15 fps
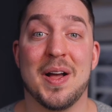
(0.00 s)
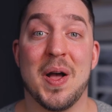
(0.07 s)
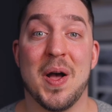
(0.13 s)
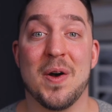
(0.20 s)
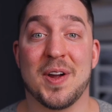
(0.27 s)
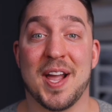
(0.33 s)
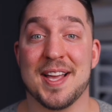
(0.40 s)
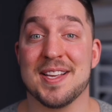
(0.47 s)

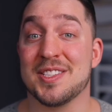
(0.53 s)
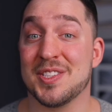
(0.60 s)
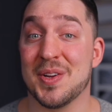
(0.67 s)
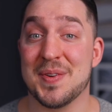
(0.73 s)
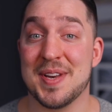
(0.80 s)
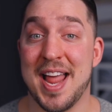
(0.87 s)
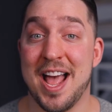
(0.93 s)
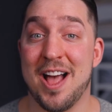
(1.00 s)
Okay, so
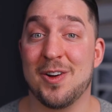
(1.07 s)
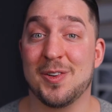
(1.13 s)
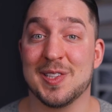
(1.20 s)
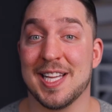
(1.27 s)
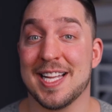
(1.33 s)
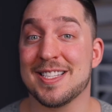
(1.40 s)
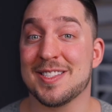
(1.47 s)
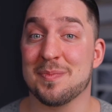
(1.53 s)
now
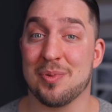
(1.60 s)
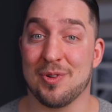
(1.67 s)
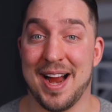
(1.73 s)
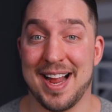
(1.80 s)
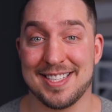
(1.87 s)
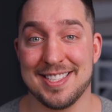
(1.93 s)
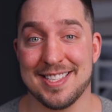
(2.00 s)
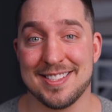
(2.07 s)
let's
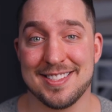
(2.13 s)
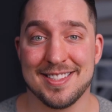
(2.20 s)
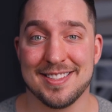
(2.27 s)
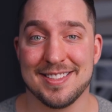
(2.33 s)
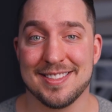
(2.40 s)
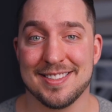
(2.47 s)
practice.